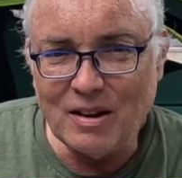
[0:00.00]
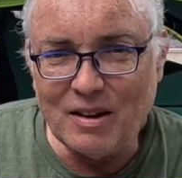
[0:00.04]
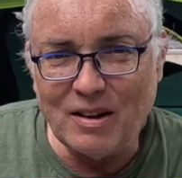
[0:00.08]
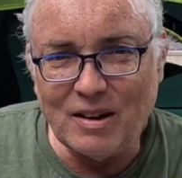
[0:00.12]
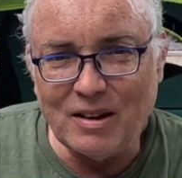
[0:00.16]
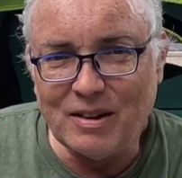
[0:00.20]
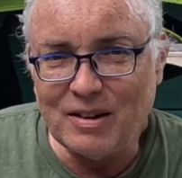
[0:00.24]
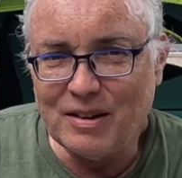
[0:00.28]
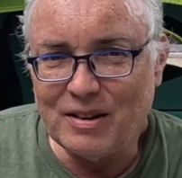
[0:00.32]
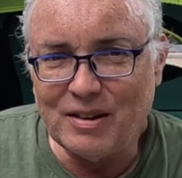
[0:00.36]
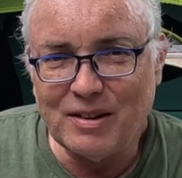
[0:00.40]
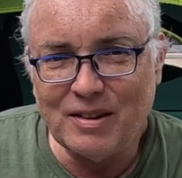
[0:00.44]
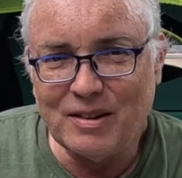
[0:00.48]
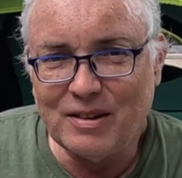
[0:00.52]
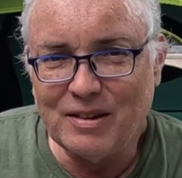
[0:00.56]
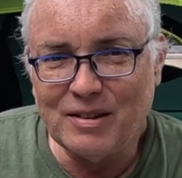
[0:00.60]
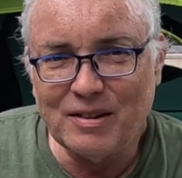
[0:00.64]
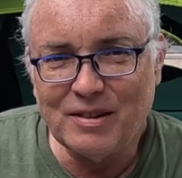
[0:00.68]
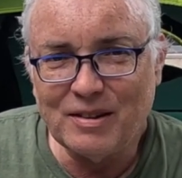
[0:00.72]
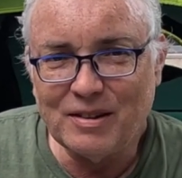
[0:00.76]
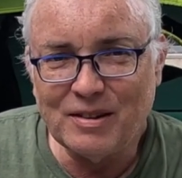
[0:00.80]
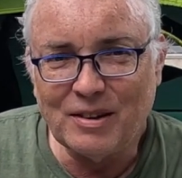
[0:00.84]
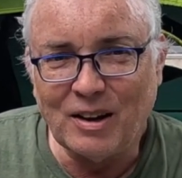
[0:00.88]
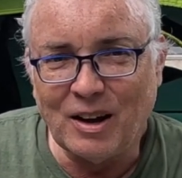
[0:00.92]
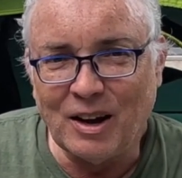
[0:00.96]

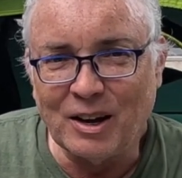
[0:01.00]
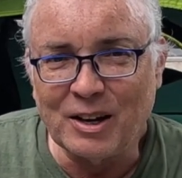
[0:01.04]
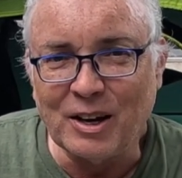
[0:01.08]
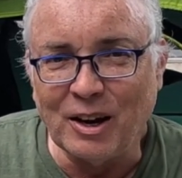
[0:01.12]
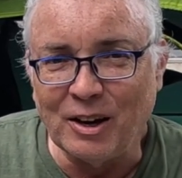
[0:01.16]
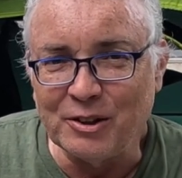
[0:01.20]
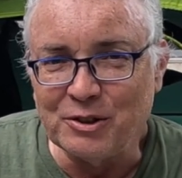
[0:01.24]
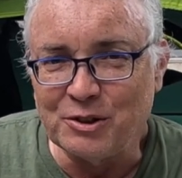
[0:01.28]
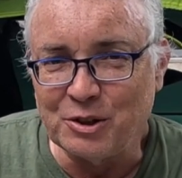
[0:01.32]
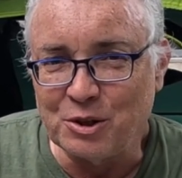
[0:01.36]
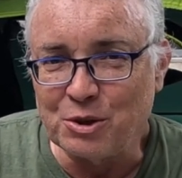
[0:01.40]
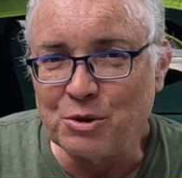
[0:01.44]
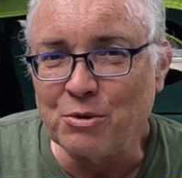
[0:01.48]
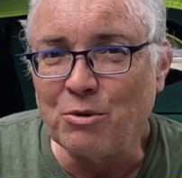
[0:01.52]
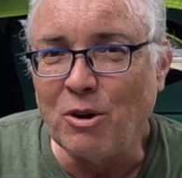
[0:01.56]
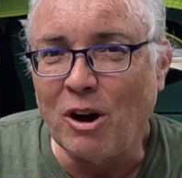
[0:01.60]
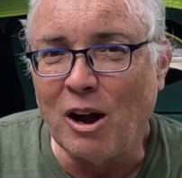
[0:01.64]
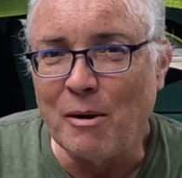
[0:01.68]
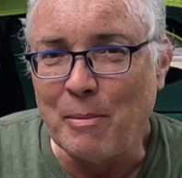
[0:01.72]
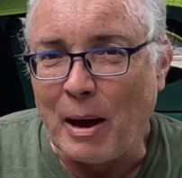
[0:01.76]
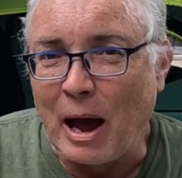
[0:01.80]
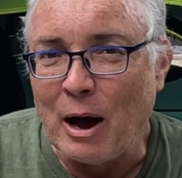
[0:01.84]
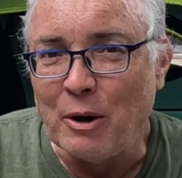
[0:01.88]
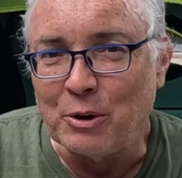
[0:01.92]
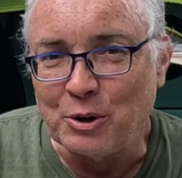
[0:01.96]
I can't
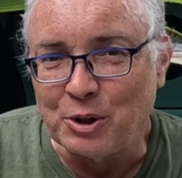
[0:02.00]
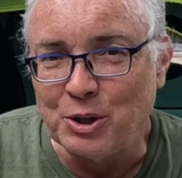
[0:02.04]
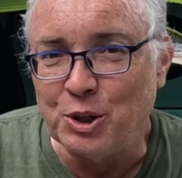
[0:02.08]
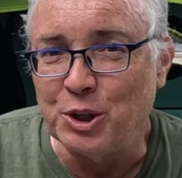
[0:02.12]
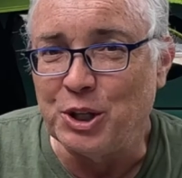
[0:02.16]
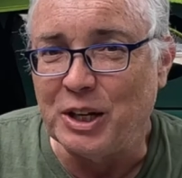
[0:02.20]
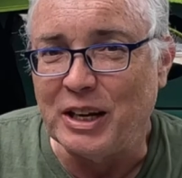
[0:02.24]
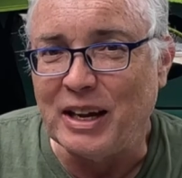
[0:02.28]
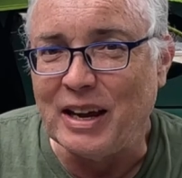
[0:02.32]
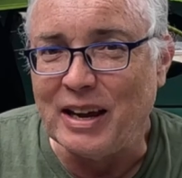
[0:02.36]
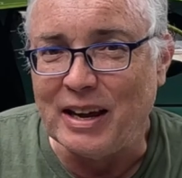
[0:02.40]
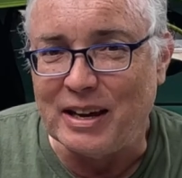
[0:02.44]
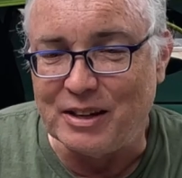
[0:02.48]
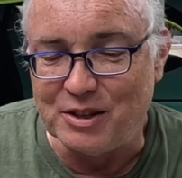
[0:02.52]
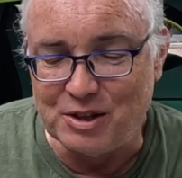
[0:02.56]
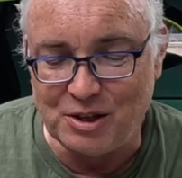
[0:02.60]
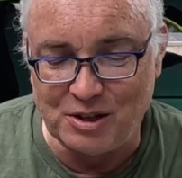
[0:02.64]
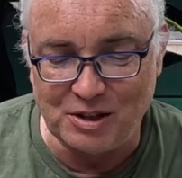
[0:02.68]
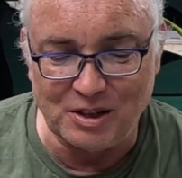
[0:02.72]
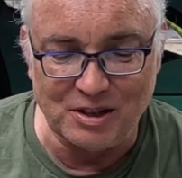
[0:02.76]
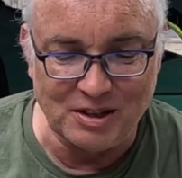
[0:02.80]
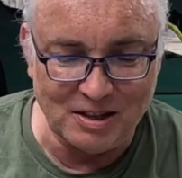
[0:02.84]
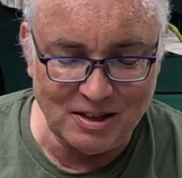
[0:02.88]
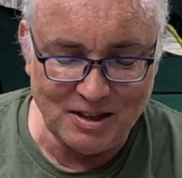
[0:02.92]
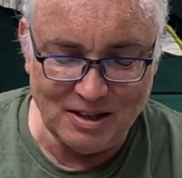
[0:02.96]
describe how good it
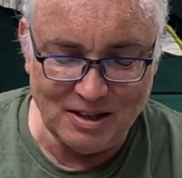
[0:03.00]
is.